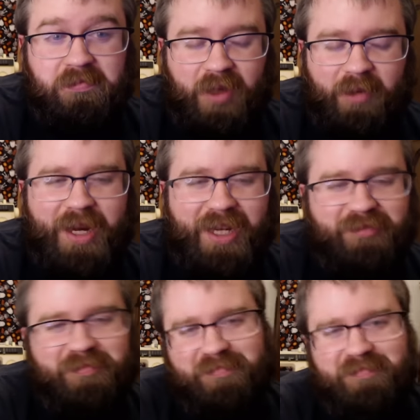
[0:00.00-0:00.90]
I mean,
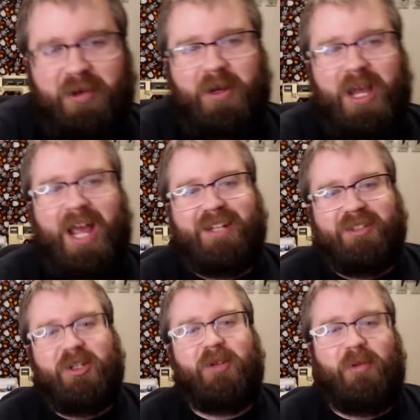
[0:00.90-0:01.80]
okay,
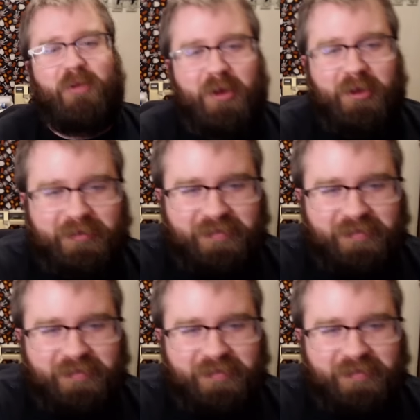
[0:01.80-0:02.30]
good reveal.